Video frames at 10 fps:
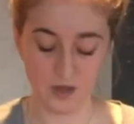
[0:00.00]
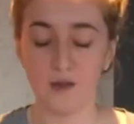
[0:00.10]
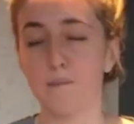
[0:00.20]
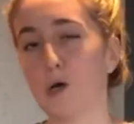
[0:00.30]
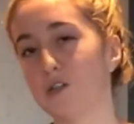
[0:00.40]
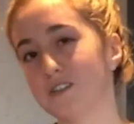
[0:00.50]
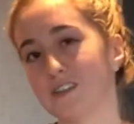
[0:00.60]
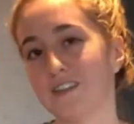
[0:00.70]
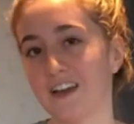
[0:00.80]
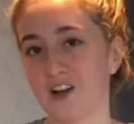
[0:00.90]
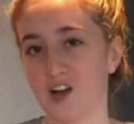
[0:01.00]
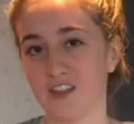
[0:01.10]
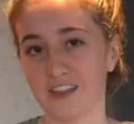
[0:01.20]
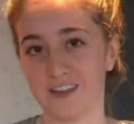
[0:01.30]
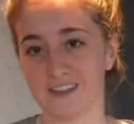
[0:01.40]
Paul doesn't like hot
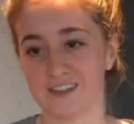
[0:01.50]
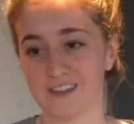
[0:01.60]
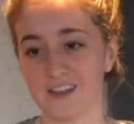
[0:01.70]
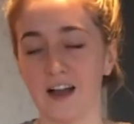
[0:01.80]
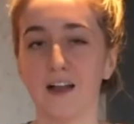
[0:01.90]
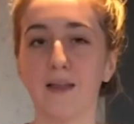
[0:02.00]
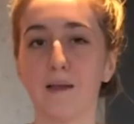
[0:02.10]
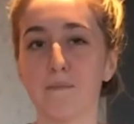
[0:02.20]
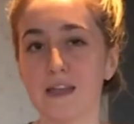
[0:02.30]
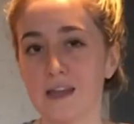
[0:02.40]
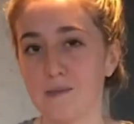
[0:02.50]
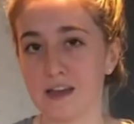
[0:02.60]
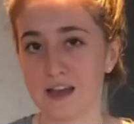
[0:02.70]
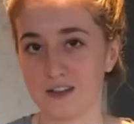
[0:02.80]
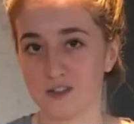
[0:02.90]
things. I like made him a
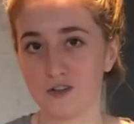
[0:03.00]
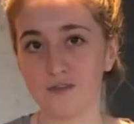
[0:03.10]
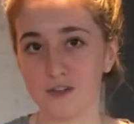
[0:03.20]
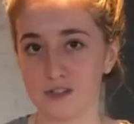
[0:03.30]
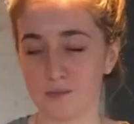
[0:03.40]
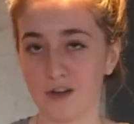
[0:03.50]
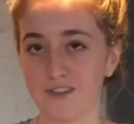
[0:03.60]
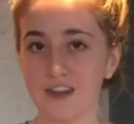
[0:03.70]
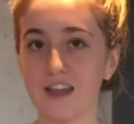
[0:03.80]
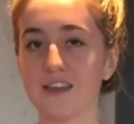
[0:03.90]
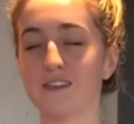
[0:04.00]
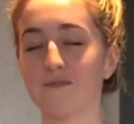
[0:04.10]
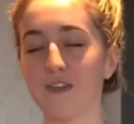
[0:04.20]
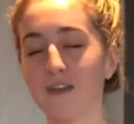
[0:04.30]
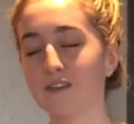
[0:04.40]
casserole for his birthday, his
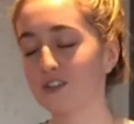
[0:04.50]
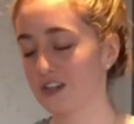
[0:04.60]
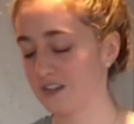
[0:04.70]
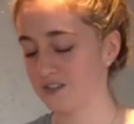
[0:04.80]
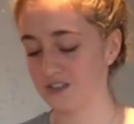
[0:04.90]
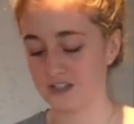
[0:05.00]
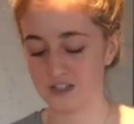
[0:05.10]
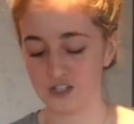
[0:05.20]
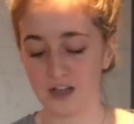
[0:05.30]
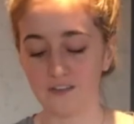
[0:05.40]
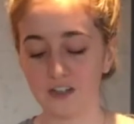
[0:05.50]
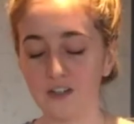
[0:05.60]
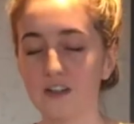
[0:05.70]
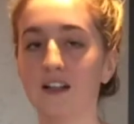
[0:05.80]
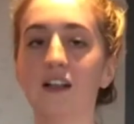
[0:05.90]
favorite childhood dish ever,
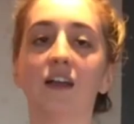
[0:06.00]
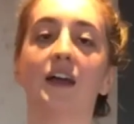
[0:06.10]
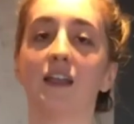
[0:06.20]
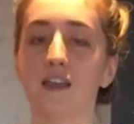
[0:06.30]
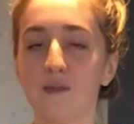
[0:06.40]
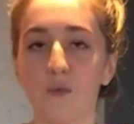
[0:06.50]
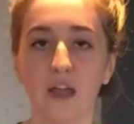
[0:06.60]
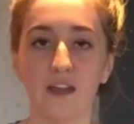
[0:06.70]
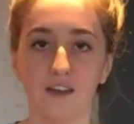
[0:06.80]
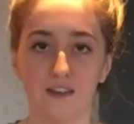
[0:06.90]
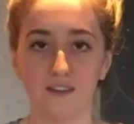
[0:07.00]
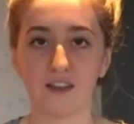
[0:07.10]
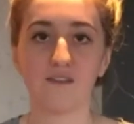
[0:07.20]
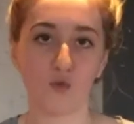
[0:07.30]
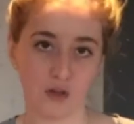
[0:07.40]
and he waited
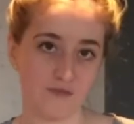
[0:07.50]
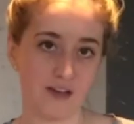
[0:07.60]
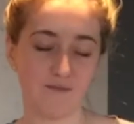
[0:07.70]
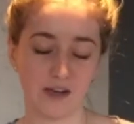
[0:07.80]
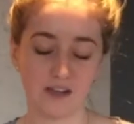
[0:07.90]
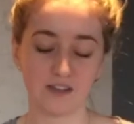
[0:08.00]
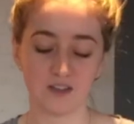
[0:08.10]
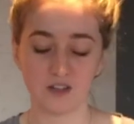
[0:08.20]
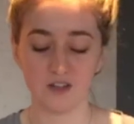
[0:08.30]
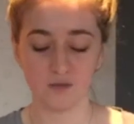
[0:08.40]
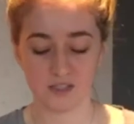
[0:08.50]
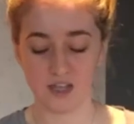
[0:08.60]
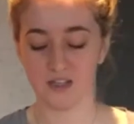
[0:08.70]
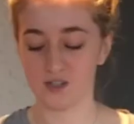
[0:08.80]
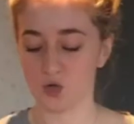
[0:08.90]
like 45 minutes until it was
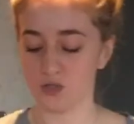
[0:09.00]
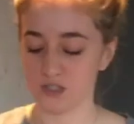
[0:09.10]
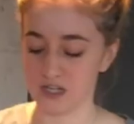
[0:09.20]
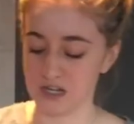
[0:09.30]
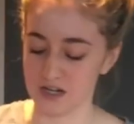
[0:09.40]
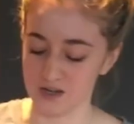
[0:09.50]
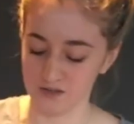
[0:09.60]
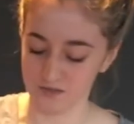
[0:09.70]
ice cold to eat it.